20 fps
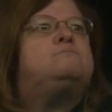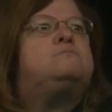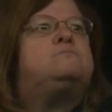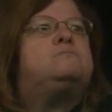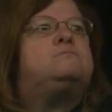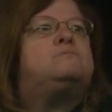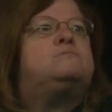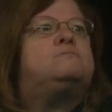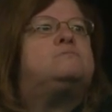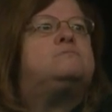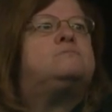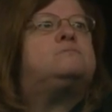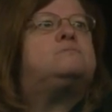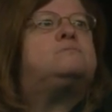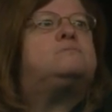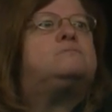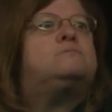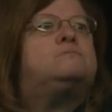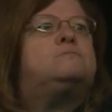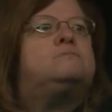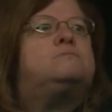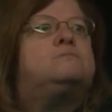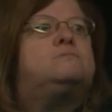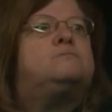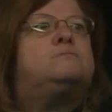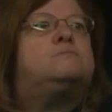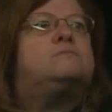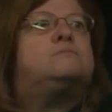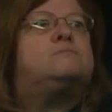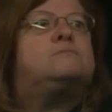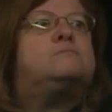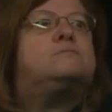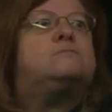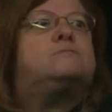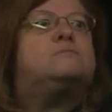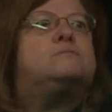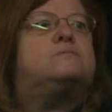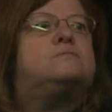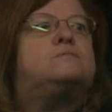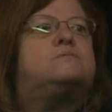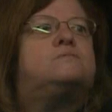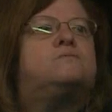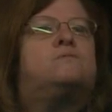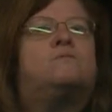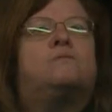[no speech]